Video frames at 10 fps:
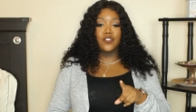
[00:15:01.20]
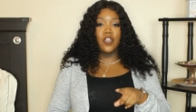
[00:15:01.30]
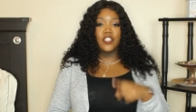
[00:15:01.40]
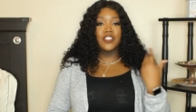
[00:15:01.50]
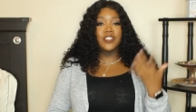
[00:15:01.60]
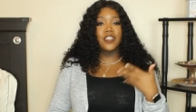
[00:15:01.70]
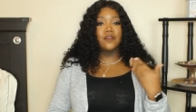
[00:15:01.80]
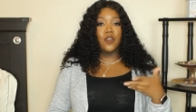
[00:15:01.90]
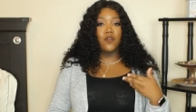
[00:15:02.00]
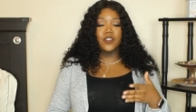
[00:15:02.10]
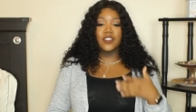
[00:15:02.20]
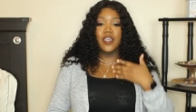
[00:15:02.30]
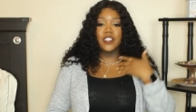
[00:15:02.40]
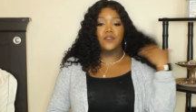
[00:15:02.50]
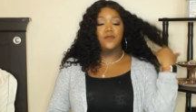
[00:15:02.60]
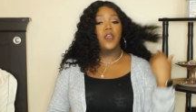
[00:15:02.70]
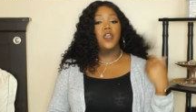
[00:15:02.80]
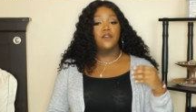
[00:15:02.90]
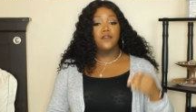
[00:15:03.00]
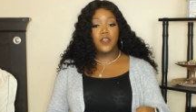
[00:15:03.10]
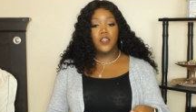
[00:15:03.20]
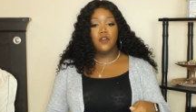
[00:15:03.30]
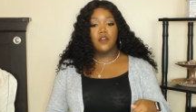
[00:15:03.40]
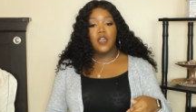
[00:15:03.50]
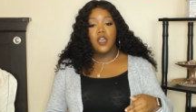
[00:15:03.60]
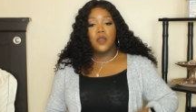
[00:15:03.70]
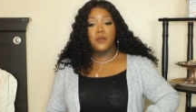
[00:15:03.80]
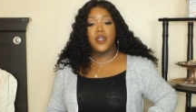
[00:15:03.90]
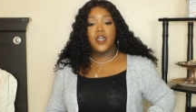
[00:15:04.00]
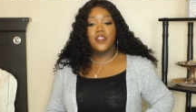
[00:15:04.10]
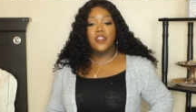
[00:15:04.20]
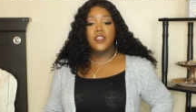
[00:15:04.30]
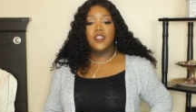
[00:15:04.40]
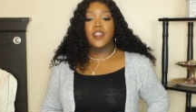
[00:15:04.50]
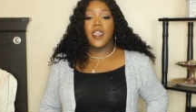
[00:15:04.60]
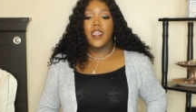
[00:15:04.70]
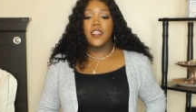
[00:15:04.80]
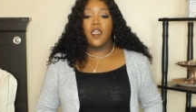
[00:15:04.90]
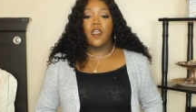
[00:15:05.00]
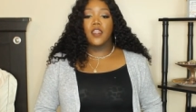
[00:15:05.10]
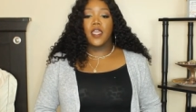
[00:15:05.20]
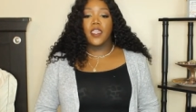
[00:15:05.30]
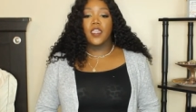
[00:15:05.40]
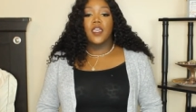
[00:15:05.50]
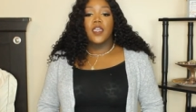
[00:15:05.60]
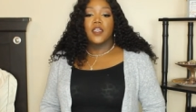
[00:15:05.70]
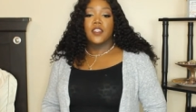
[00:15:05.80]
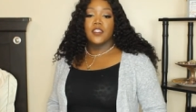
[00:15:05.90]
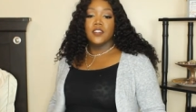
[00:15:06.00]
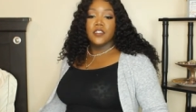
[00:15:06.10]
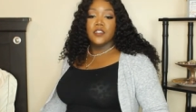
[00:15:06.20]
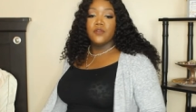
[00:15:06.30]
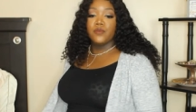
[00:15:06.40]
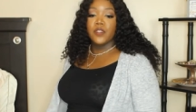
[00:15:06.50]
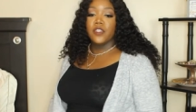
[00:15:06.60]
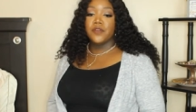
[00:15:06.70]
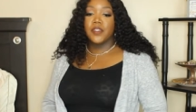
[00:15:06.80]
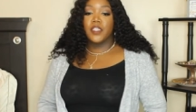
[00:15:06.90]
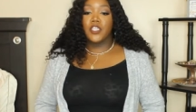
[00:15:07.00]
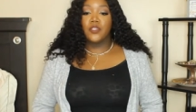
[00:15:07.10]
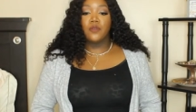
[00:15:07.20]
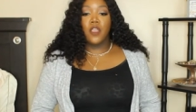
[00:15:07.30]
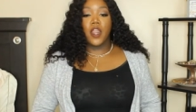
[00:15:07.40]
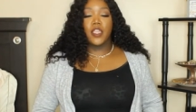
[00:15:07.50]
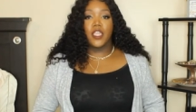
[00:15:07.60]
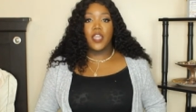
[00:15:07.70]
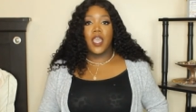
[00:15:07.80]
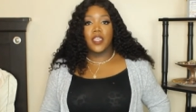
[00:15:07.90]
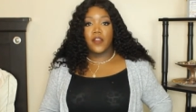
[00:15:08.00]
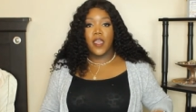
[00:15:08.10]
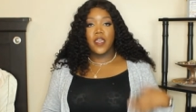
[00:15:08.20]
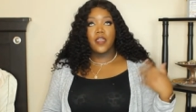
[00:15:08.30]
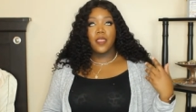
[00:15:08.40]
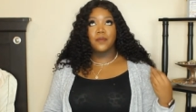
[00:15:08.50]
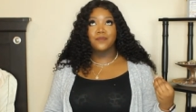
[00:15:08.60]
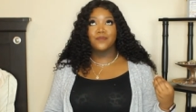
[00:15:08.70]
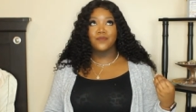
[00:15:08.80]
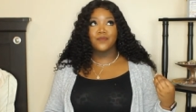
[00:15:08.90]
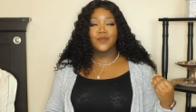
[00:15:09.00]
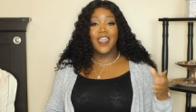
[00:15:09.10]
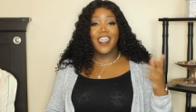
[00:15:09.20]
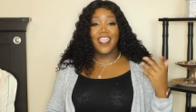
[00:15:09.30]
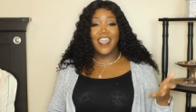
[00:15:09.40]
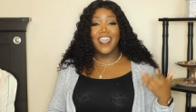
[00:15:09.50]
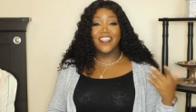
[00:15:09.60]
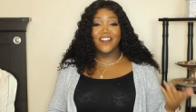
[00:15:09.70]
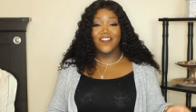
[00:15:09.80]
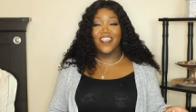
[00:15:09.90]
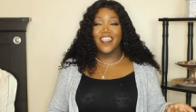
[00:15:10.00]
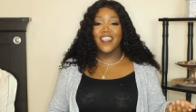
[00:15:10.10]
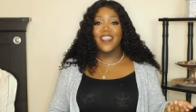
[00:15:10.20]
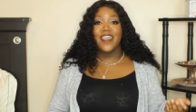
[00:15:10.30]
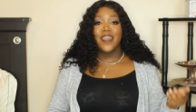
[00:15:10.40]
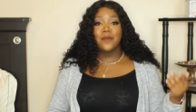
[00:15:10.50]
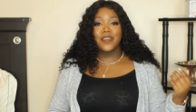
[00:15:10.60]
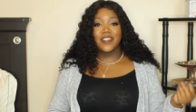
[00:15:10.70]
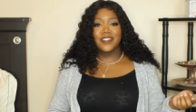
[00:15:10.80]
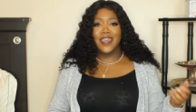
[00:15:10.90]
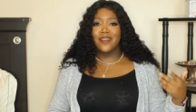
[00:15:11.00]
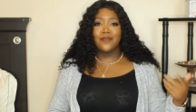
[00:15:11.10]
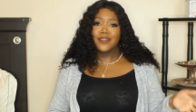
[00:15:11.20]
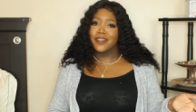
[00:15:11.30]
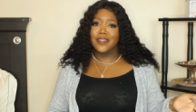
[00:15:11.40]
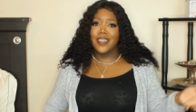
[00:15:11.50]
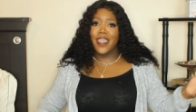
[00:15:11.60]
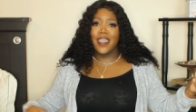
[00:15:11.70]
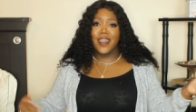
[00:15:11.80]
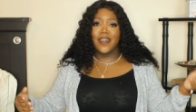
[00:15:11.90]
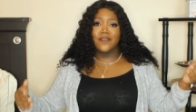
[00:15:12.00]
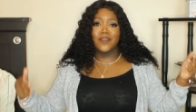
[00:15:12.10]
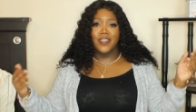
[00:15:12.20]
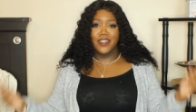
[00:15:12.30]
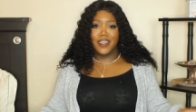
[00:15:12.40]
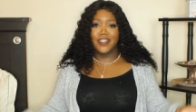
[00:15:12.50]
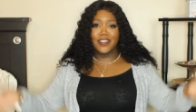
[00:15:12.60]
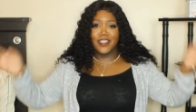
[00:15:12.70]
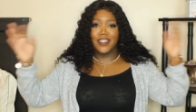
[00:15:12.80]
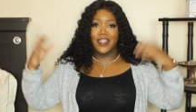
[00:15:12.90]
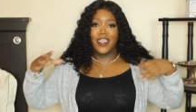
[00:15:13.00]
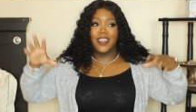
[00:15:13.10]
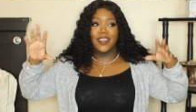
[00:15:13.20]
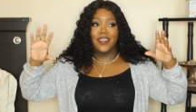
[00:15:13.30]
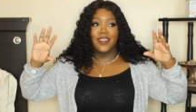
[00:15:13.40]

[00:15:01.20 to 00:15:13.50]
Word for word: large just to give the oversized feel. But other than that, y'all, like, this is a really, really cute cardigan. I got gray because I don't literally have nothing like